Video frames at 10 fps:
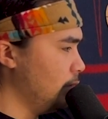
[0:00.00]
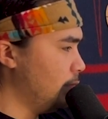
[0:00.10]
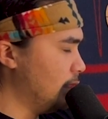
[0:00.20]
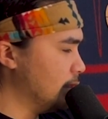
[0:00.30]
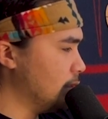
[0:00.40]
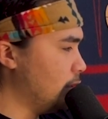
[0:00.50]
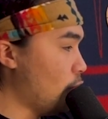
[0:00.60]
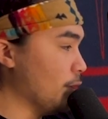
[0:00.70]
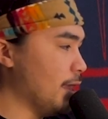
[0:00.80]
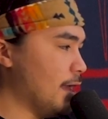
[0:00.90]

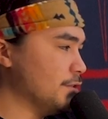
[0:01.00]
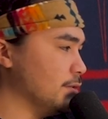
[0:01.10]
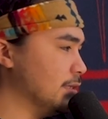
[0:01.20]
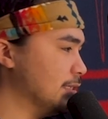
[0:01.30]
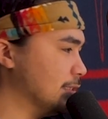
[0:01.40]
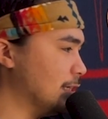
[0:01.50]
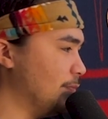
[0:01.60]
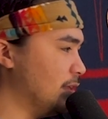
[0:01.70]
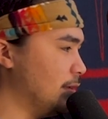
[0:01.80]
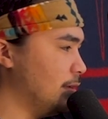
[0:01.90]
Oh, yeah, dude, this is
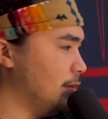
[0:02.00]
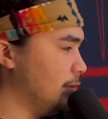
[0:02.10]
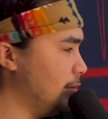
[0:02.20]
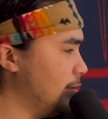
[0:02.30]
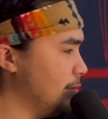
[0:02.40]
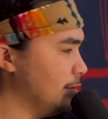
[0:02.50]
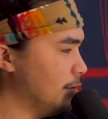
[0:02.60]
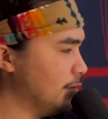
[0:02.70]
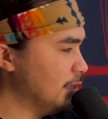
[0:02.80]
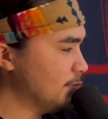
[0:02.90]
something.
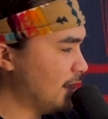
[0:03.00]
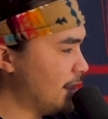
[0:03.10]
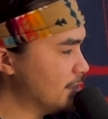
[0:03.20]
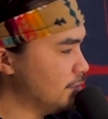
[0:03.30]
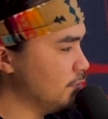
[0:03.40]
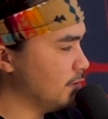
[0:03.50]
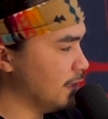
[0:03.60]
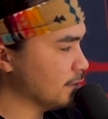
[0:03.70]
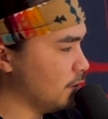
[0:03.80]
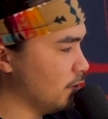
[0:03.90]
You know, these are my last two
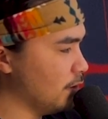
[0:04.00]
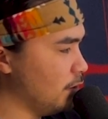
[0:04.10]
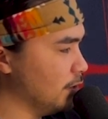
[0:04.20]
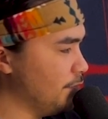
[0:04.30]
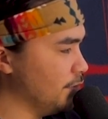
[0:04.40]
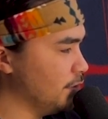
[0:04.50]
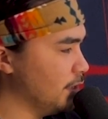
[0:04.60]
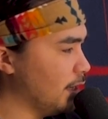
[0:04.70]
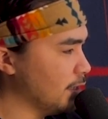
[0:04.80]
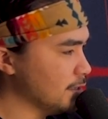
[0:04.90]
things I'll leave with
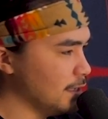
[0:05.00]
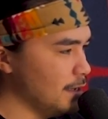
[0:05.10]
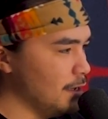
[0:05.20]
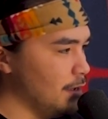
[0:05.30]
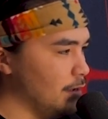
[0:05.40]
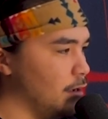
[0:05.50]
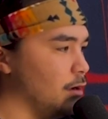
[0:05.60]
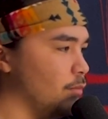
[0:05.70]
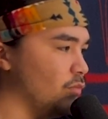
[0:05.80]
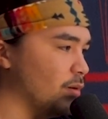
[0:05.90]
you guys.
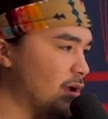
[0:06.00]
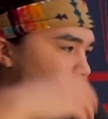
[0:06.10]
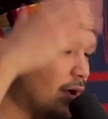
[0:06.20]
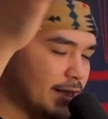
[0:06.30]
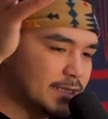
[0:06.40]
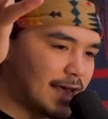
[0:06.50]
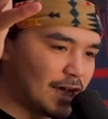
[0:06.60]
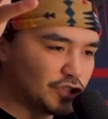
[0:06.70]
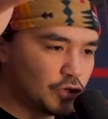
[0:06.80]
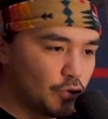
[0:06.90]
One of my buddies,
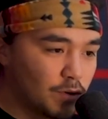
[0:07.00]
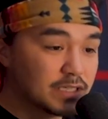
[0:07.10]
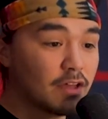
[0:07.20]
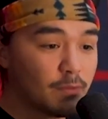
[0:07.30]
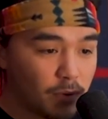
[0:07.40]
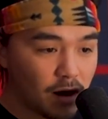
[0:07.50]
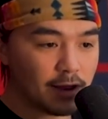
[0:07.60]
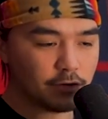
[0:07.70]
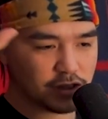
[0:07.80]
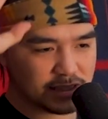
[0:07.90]
actually, who was on the
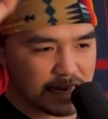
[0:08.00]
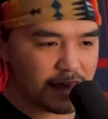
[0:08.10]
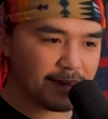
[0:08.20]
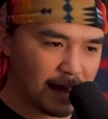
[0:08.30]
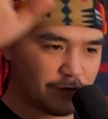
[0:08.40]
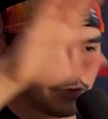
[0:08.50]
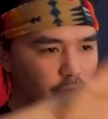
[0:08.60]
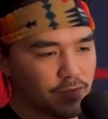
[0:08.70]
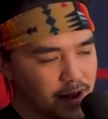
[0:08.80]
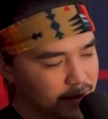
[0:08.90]
pod, I'll just say that for
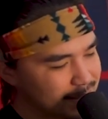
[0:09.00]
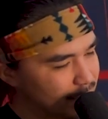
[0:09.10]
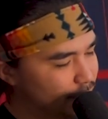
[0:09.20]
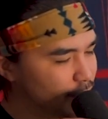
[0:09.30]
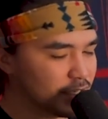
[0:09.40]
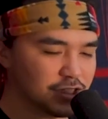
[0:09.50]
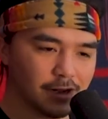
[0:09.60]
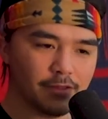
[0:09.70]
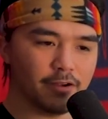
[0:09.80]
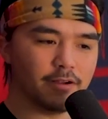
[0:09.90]
all that, because I don't want to
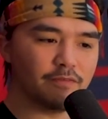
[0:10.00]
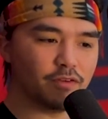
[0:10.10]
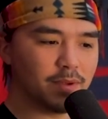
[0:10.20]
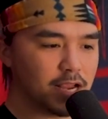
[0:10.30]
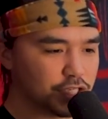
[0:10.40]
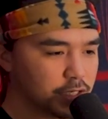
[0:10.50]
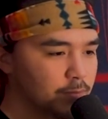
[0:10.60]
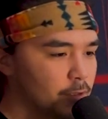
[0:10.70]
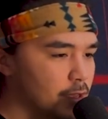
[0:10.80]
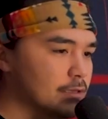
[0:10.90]
share their information.